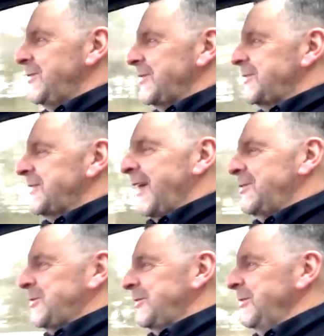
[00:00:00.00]

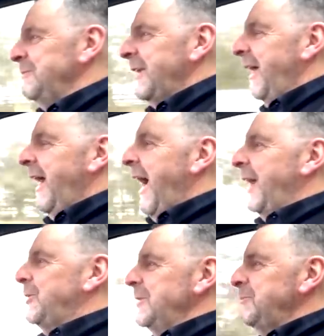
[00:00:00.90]

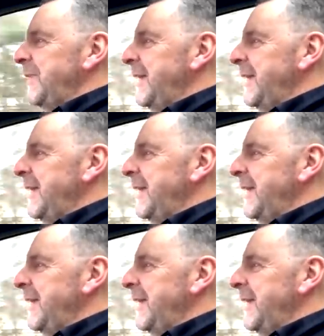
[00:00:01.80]
I couldn't